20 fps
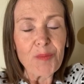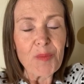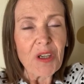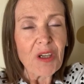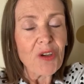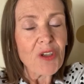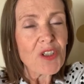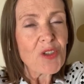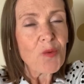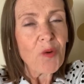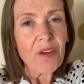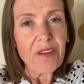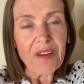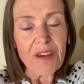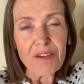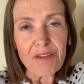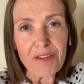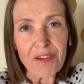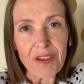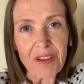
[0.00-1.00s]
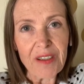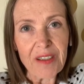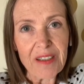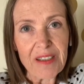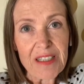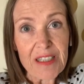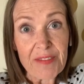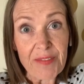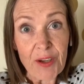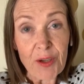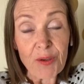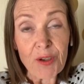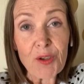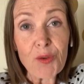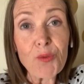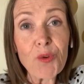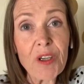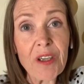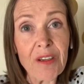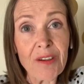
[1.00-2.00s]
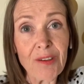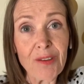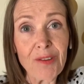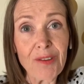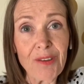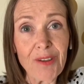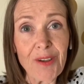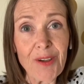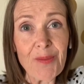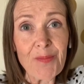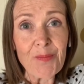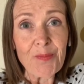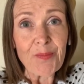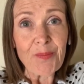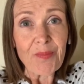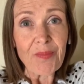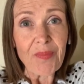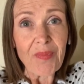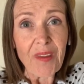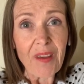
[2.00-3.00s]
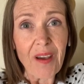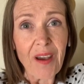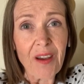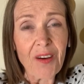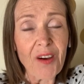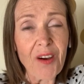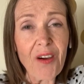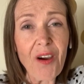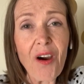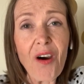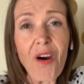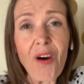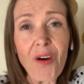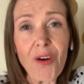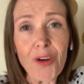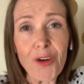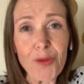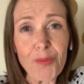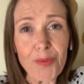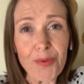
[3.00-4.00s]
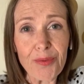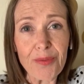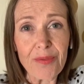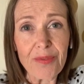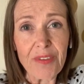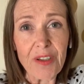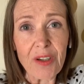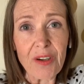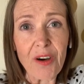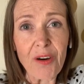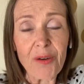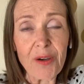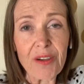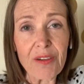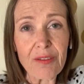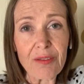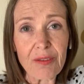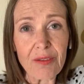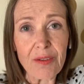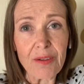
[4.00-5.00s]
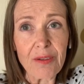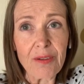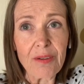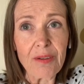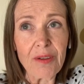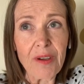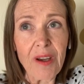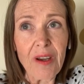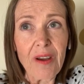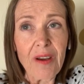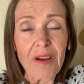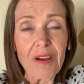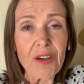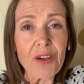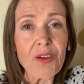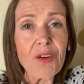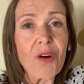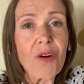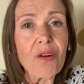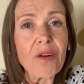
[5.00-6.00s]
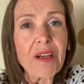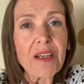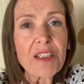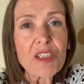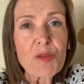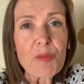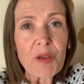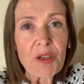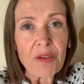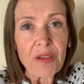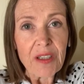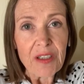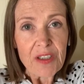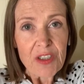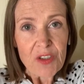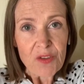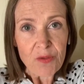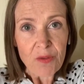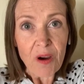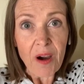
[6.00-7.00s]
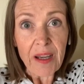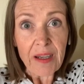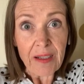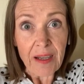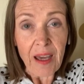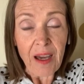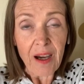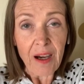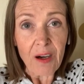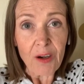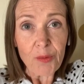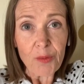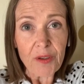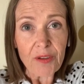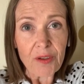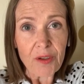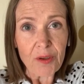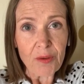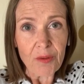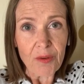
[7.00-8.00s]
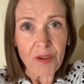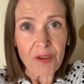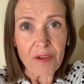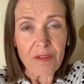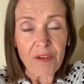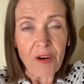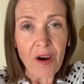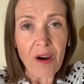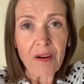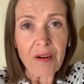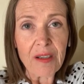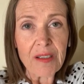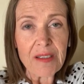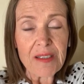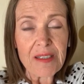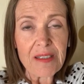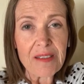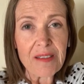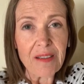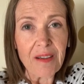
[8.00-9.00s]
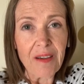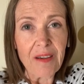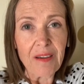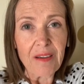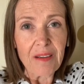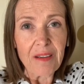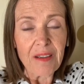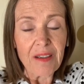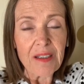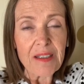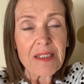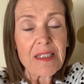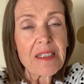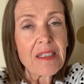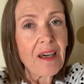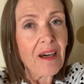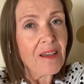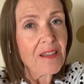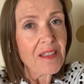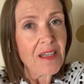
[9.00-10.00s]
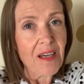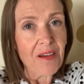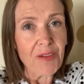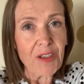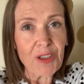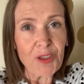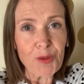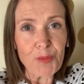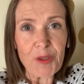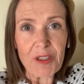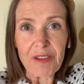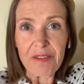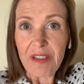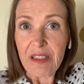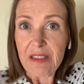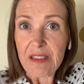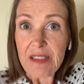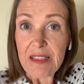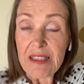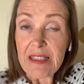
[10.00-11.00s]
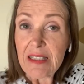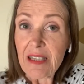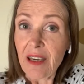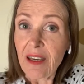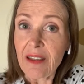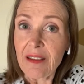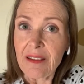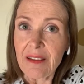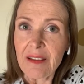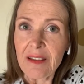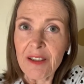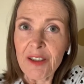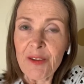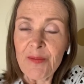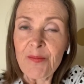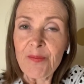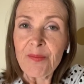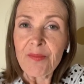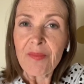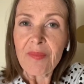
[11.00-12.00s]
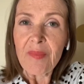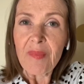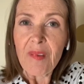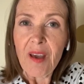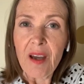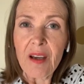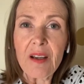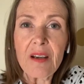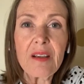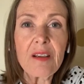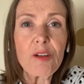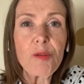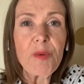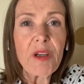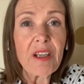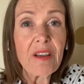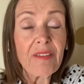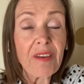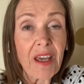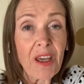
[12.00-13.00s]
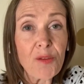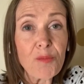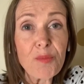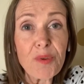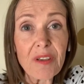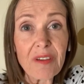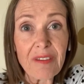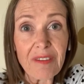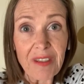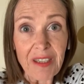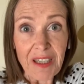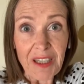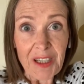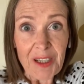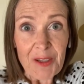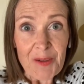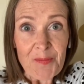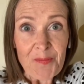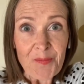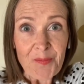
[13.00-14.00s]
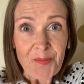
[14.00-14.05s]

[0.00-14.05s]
because what they're feeling is very real. And I hope that going through your experience right now with coronavirus, you're going to start to have a little bit of understanding and a little bit of empathy,